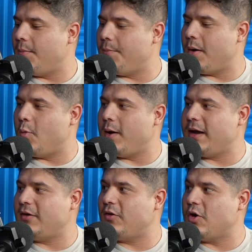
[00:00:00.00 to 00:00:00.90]
But when
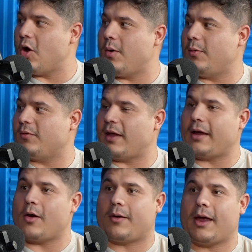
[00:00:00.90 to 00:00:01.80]
did you know it was
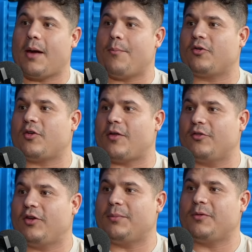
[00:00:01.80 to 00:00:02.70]
like, okay, I'm pushing all the
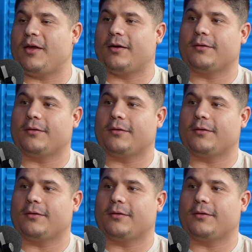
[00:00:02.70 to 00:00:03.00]
chips in?